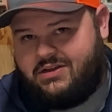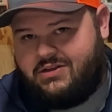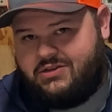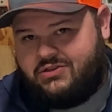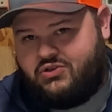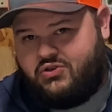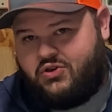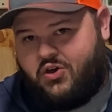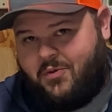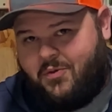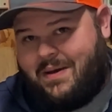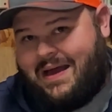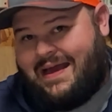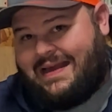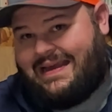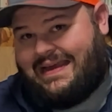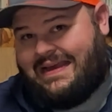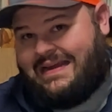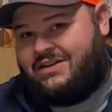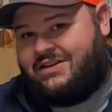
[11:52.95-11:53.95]
to go back
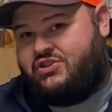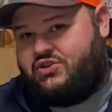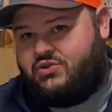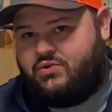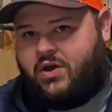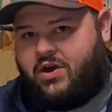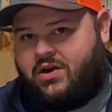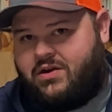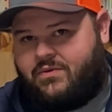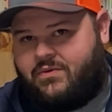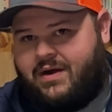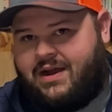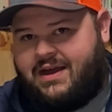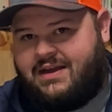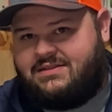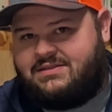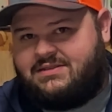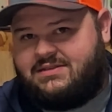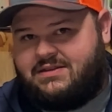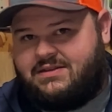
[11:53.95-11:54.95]
into Ark
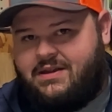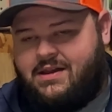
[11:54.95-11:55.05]
rods.